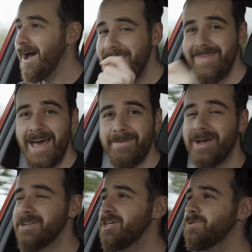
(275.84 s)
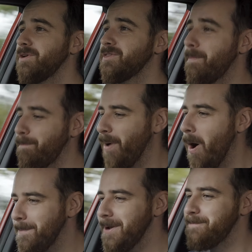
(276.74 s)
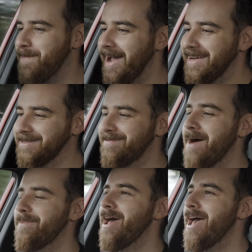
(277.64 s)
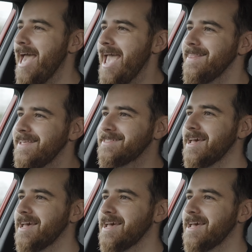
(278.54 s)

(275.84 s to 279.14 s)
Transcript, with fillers: And then that matches with the pop and bangs map in this